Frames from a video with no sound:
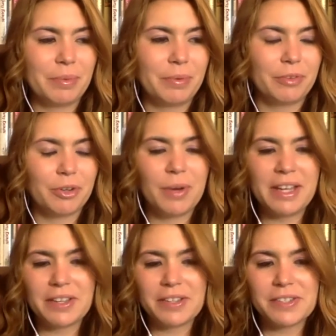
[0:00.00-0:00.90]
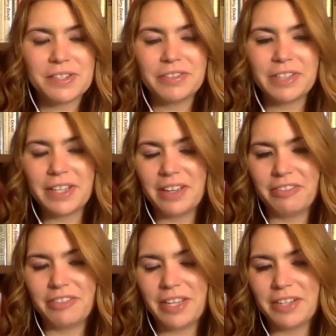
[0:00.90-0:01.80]
quite
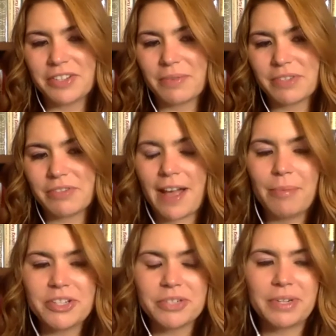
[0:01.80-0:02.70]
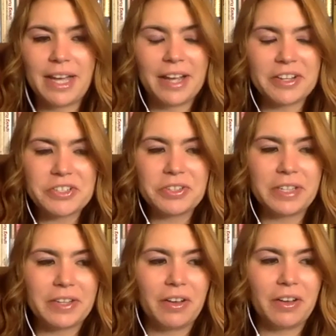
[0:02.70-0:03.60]
conservative in terms of how much it would
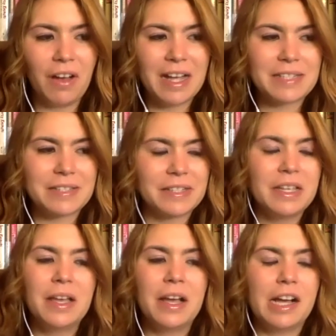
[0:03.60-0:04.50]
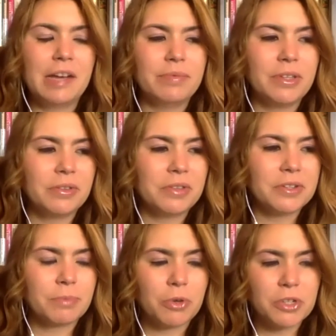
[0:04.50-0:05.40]
actually cost.
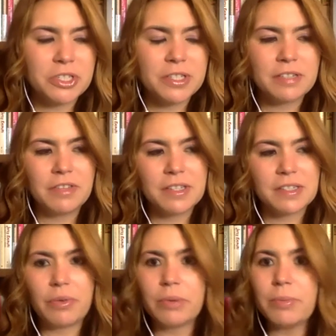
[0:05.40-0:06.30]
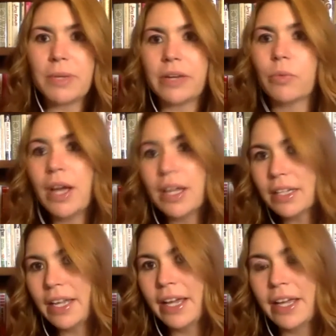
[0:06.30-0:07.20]
There's portions of this that would be in
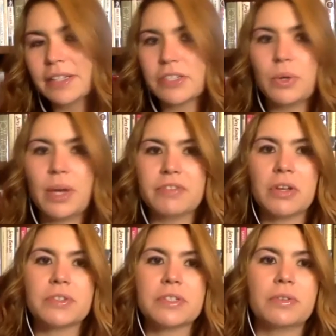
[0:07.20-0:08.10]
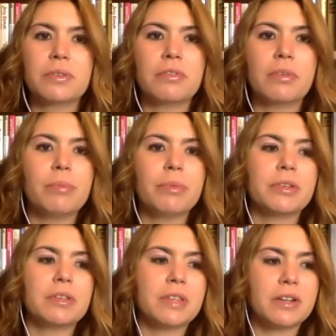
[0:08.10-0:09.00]
wetlands. You have to also remember
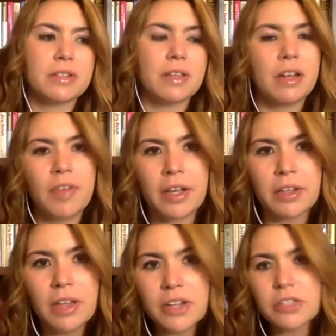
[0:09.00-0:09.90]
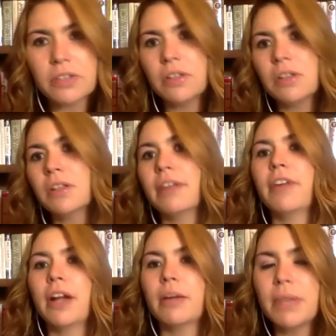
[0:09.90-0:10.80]
that there's a lot of ecological,
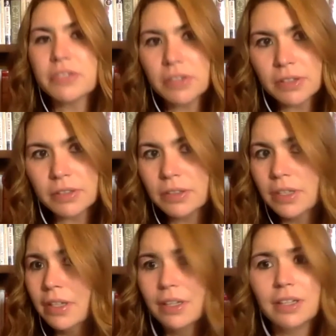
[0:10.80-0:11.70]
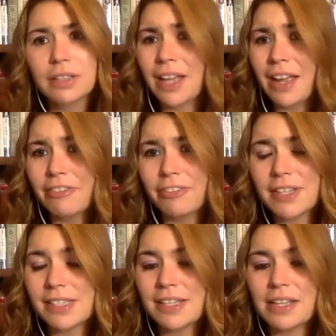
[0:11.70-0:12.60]
environmental life
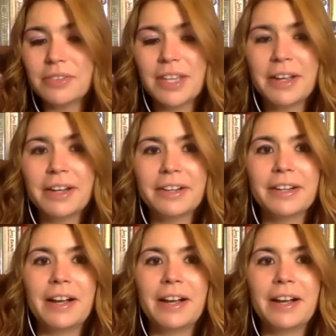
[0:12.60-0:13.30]
that's down there.